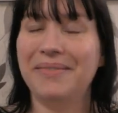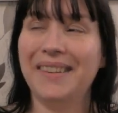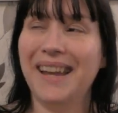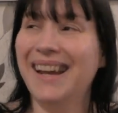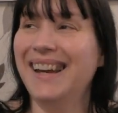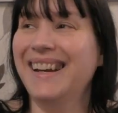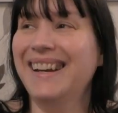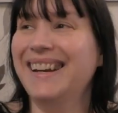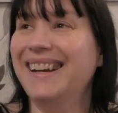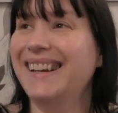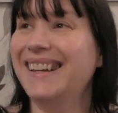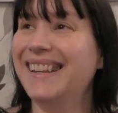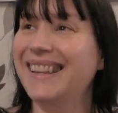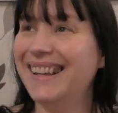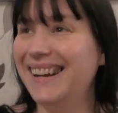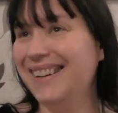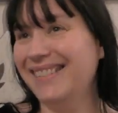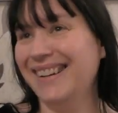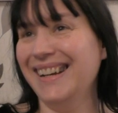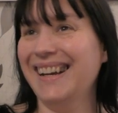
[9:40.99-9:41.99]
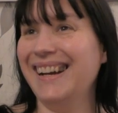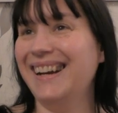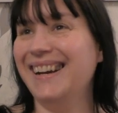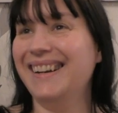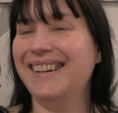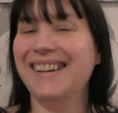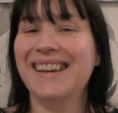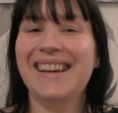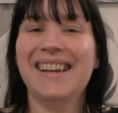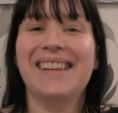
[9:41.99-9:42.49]
There we
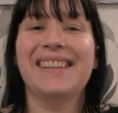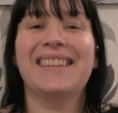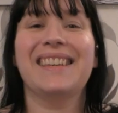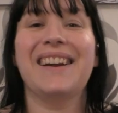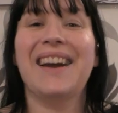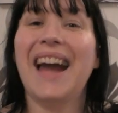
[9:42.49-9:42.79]
go. So